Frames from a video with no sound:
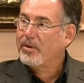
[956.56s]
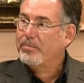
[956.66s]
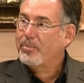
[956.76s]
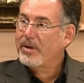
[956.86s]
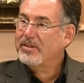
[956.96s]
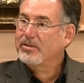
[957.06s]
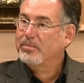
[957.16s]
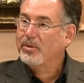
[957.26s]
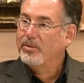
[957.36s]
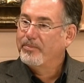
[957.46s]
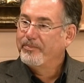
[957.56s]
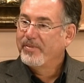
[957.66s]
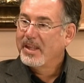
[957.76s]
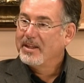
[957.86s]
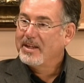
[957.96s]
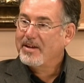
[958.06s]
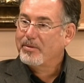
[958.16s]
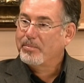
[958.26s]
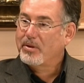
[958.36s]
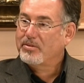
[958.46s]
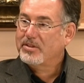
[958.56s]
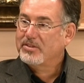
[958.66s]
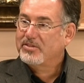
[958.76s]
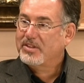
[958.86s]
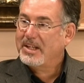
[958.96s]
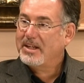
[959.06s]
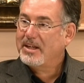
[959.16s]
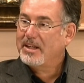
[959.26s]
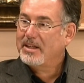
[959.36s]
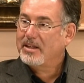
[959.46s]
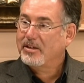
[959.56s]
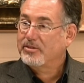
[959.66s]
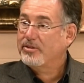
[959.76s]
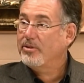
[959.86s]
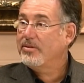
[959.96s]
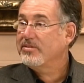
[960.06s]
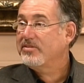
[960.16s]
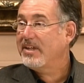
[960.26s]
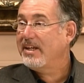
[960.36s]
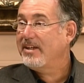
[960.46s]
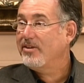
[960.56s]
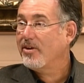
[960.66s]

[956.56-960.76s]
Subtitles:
a principal to have a student sitting in your